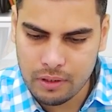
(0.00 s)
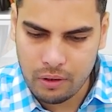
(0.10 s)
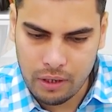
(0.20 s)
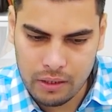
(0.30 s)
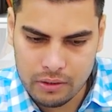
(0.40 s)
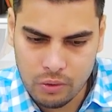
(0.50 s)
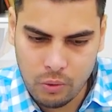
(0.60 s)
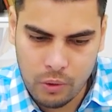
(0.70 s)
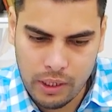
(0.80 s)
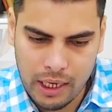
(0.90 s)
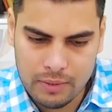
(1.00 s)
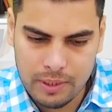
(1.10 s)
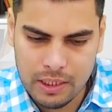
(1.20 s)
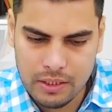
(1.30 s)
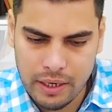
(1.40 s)
okay, so it has
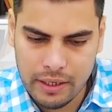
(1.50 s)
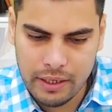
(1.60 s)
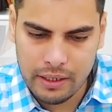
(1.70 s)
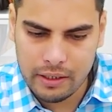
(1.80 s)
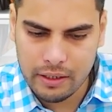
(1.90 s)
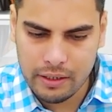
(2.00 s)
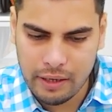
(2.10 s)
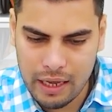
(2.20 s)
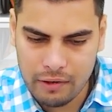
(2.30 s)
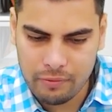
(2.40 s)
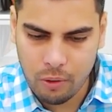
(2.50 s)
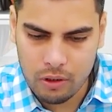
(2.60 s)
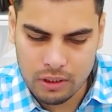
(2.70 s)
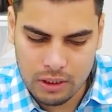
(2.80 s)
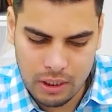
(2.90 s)
been stated that the tariff
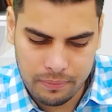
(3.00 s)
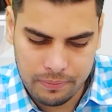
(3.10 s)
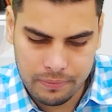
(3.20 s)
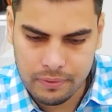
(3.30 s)
policy,